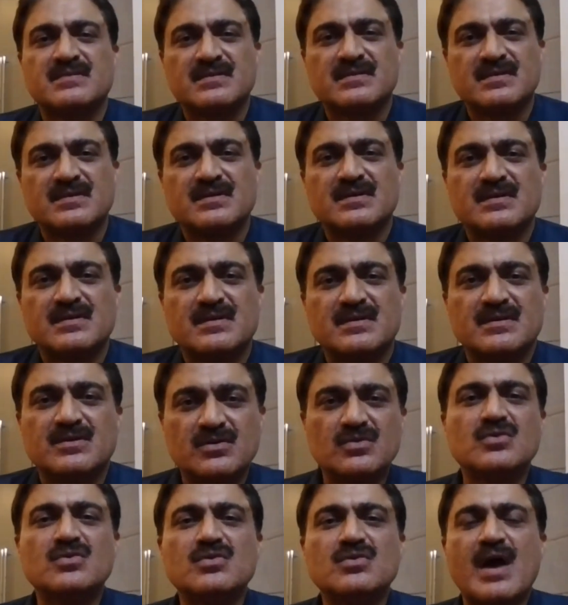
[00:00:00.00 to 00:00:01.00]
You
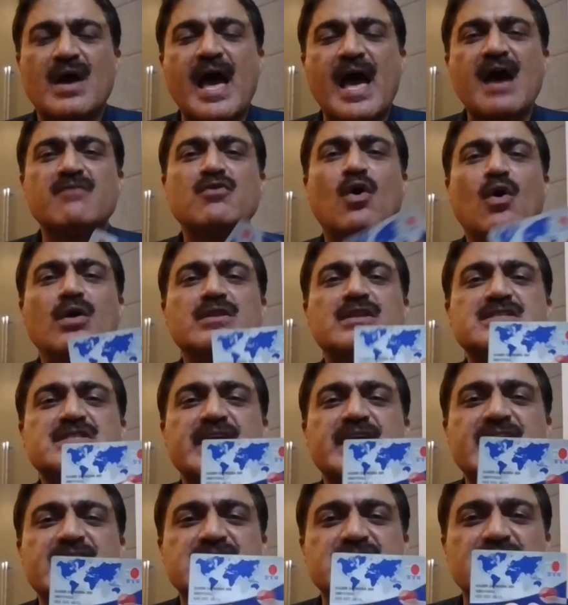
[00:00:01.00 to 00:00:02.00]
have all the
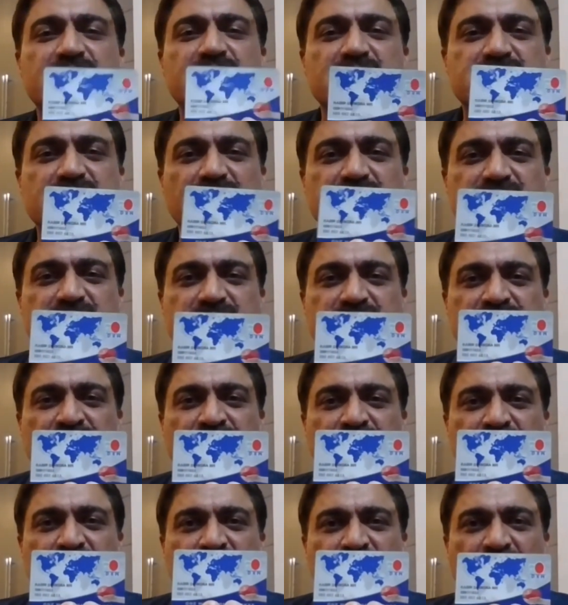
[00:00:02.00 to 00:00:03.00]
senior citizens
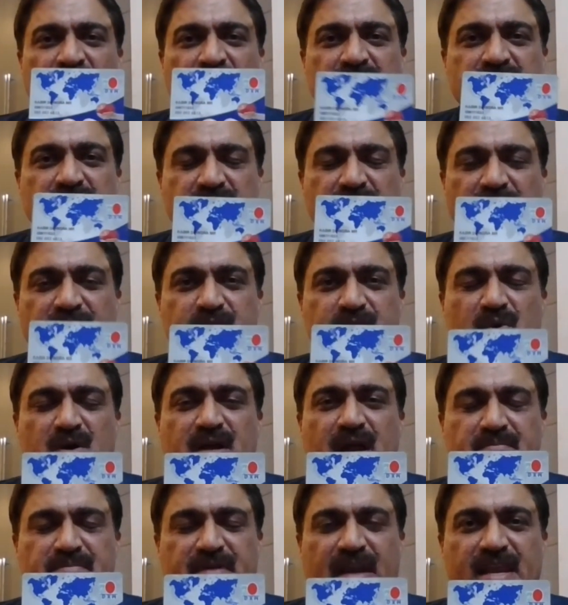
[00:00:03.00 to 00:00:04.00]
in the network,
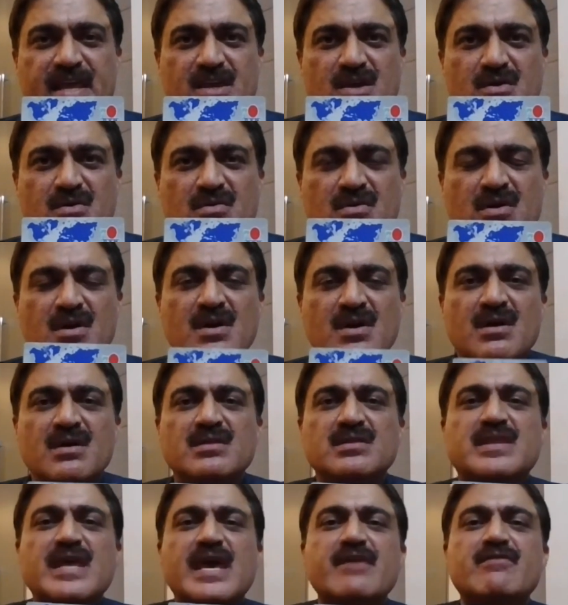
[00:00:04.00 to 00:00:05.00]
I'm telling you,
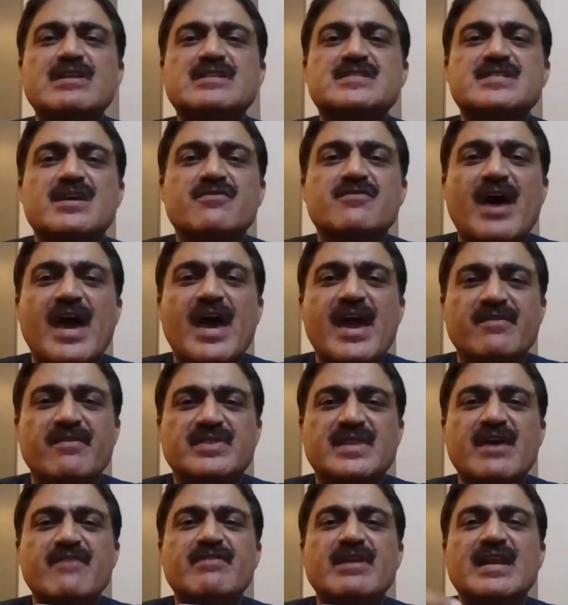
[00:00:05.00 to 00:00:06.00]
they will
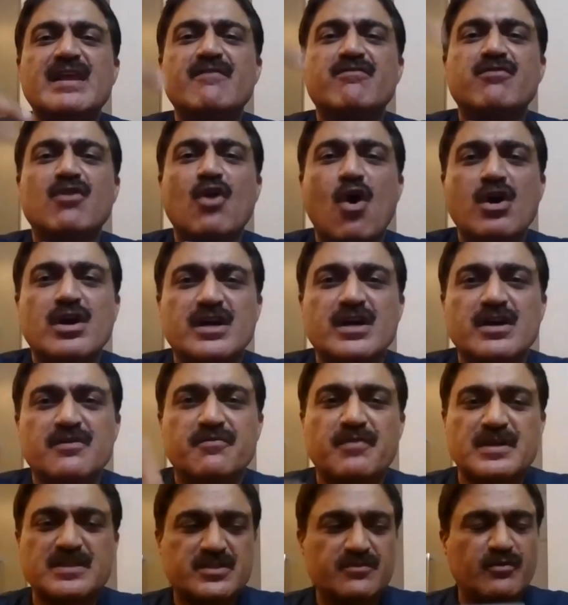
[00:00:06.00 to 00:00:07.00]
survive, they will live
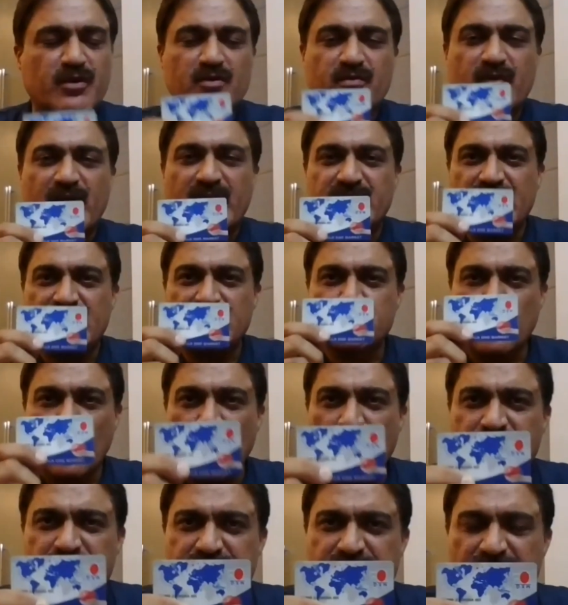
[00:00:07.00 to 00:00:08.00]
longer. First of all, when they
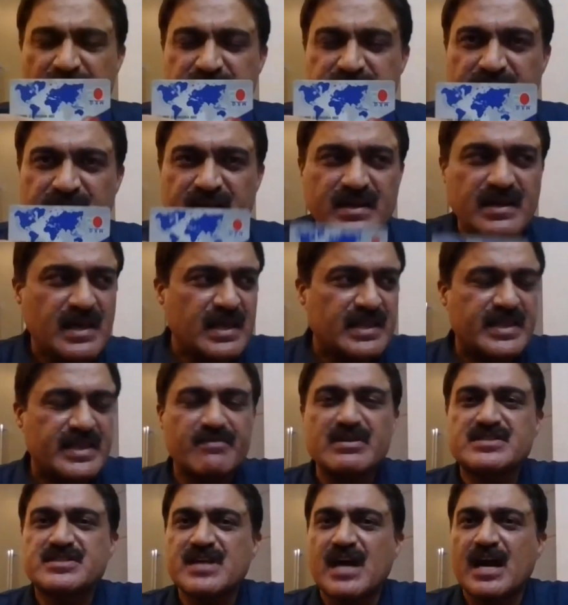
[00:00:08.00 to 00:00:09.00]
join DXN, they
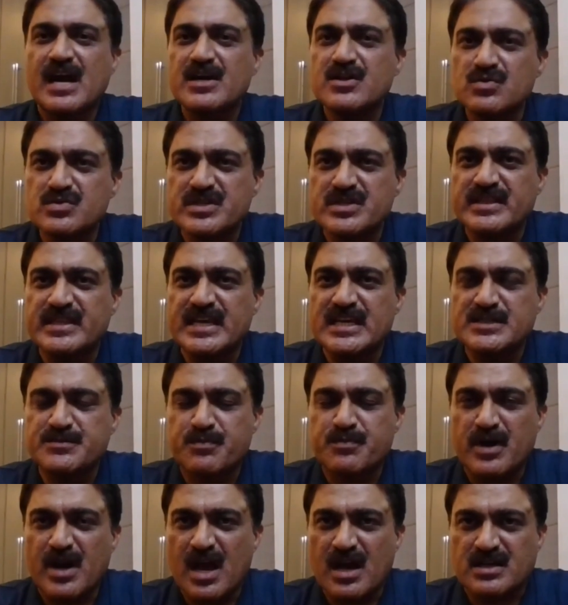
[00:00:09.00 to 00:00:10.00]
will start using
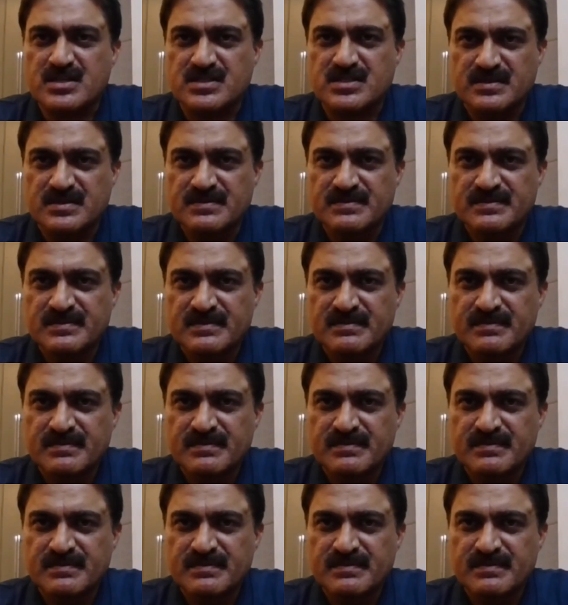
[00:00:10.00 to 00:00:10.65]
these products.